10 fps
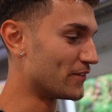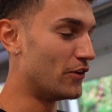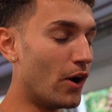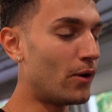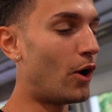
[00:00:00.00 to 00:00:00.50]

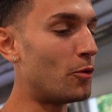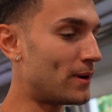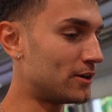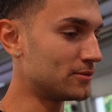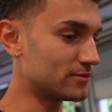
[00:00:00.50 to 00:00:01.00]
No
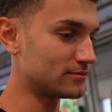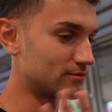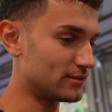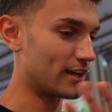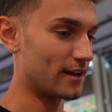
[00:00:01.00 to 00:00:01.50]
homo.
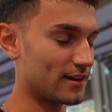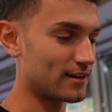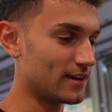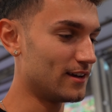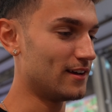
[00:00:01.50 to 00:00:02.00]
Like,
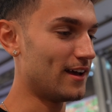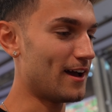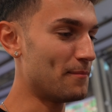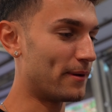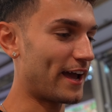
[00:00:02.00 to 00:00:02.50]

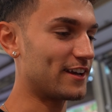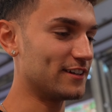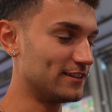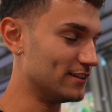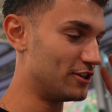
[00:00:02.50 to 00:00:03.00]
but I
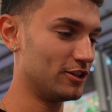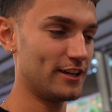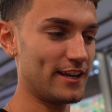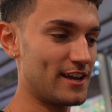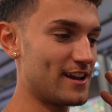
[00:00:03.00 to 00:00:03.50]
could
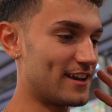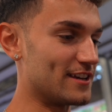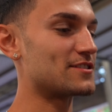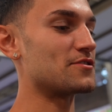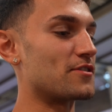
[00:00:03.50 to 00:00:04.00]
literally
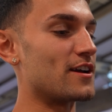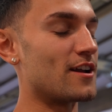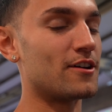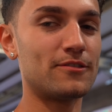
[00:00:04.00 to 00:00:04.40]
kiss you right now.